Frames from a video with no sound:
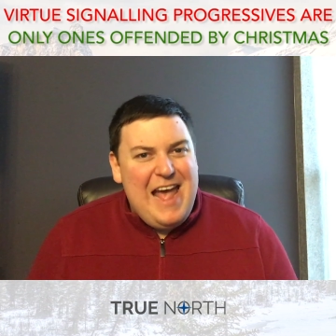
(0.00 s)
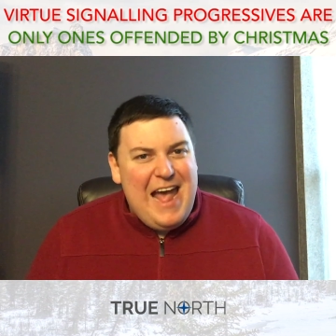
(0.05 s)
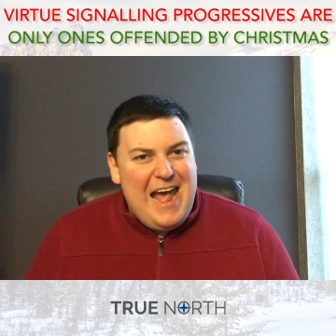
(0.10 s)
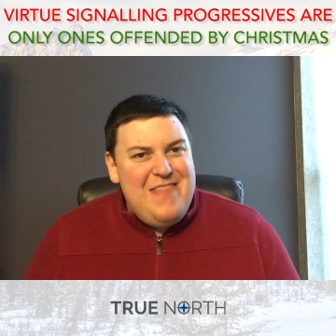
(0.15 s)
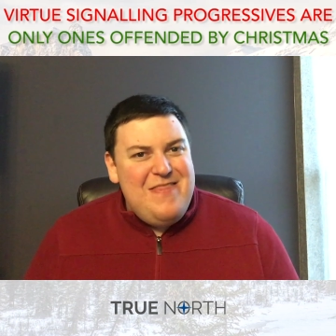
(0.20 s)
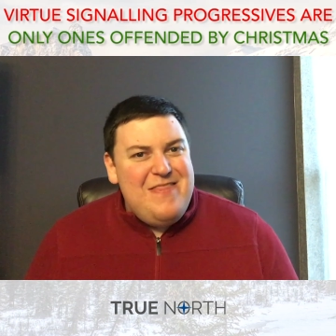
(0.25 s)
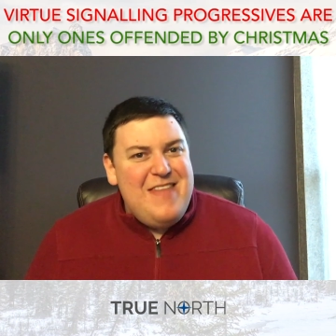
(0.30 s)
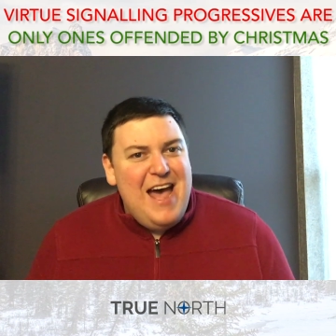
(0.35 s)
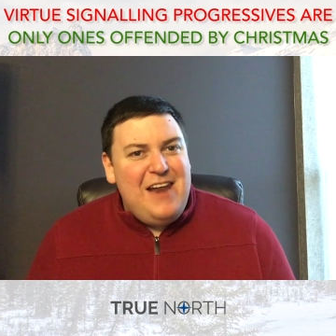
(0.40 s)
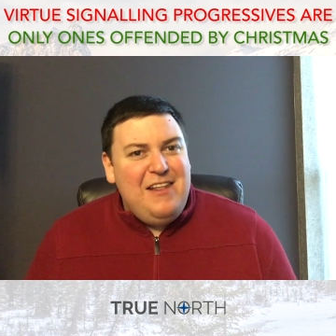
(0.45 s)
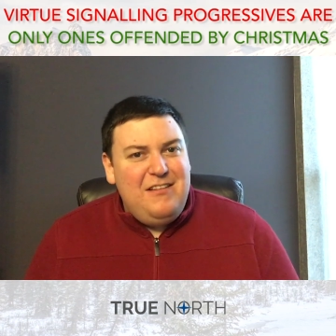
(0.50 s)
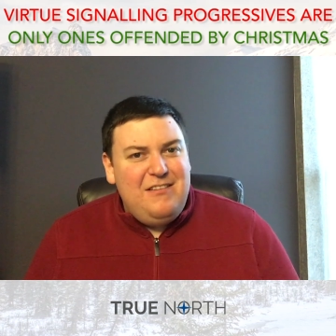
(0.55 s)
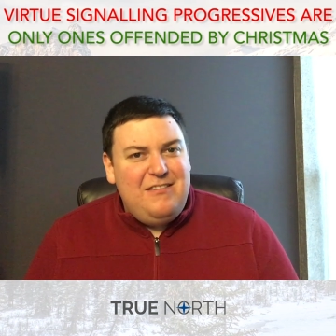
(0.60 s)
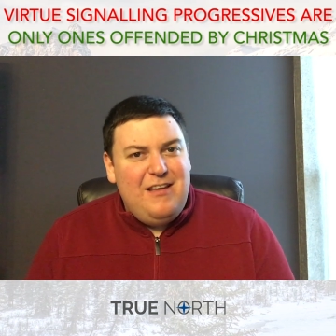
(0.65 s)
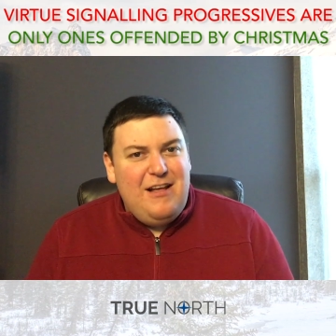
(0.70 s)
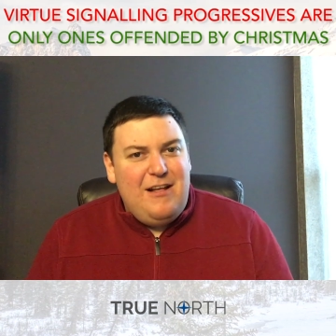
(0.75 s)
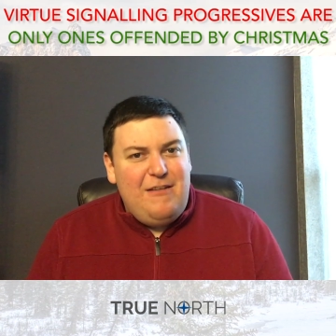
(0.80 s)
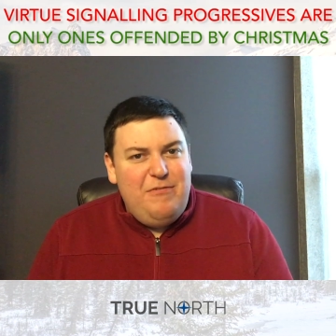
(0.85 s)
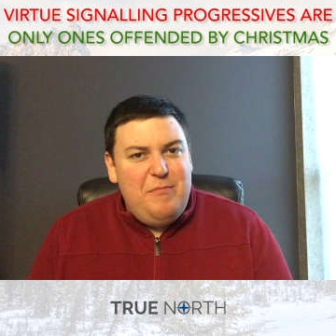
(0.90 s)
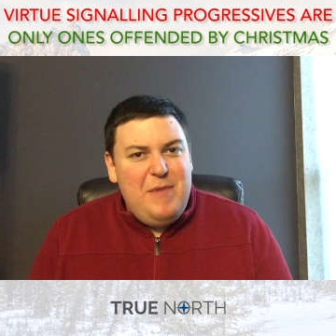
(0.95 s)
And that
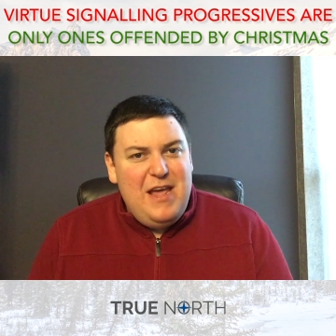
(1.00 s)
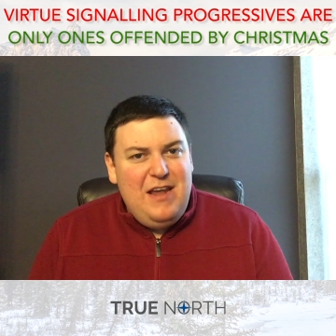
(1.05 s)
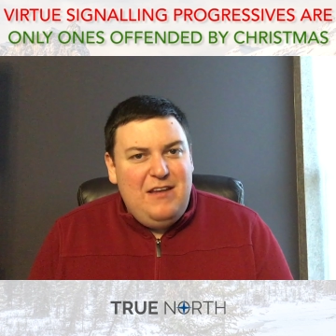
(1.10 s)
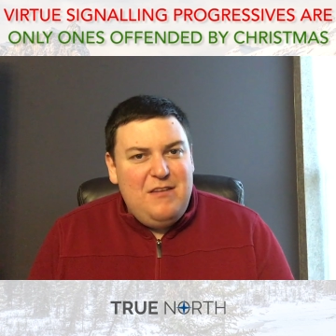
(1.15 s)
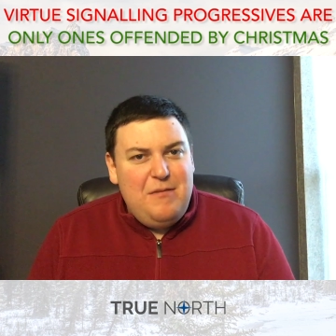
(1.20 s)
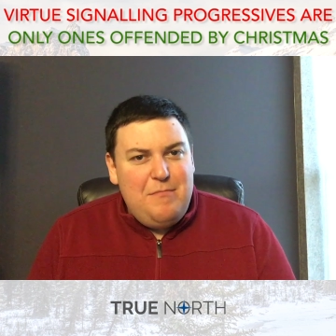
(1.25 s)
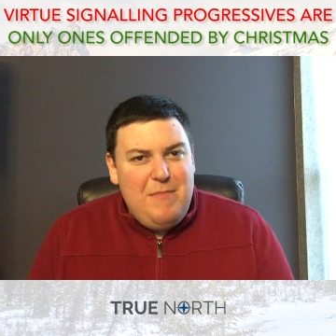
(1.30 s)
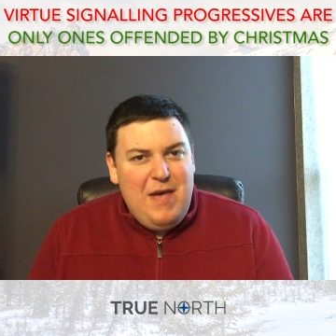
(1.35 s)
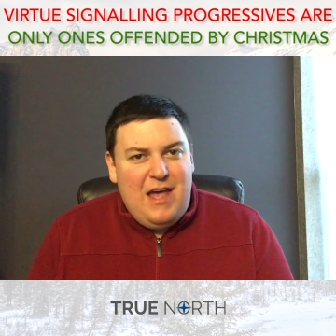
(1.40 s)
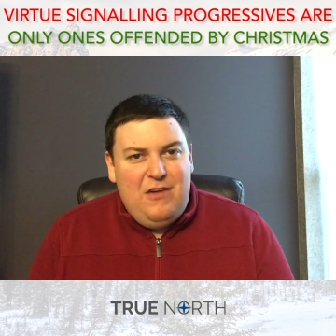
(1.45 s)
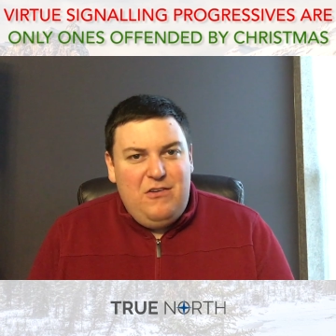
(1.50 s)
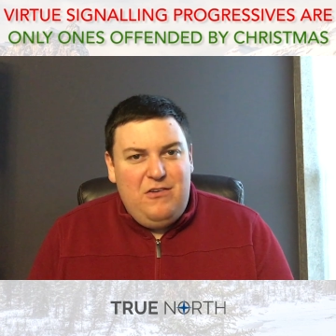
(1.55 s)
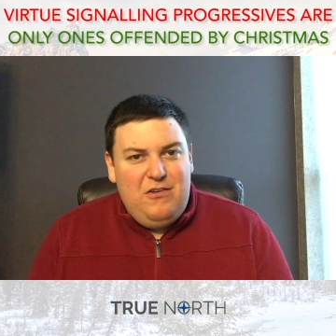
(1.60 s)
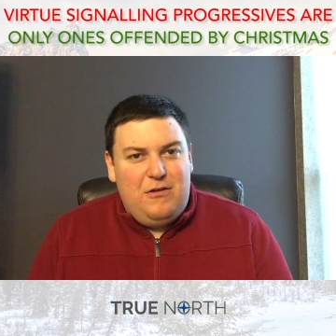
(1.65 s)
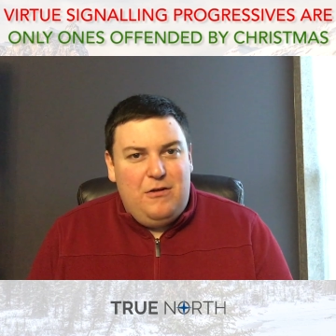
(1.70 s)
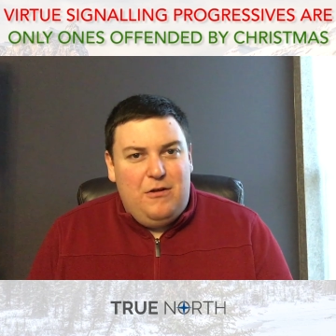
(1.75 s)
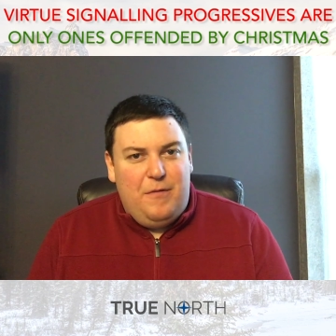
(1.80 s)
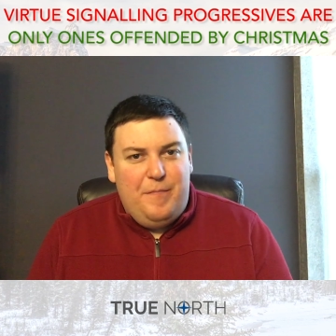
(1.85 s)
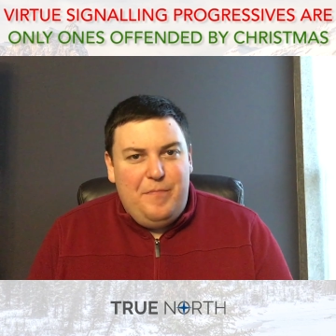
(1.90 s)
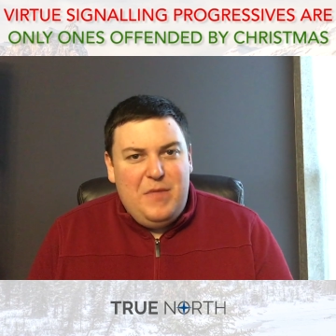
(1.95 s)
itself makes it
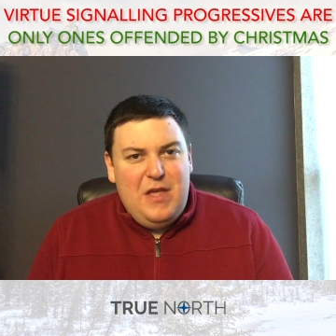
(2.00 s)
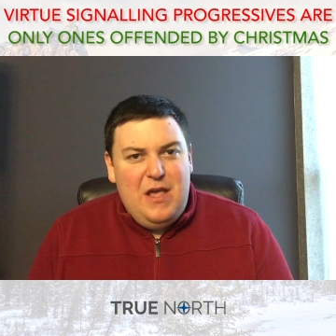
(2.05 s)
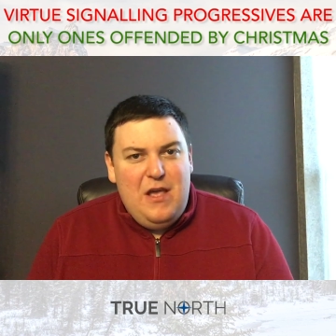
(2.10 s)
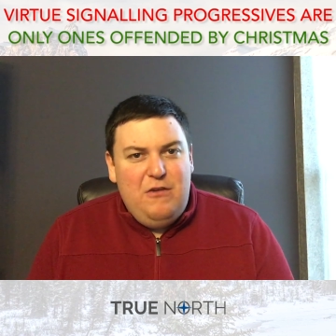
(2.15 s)
magical.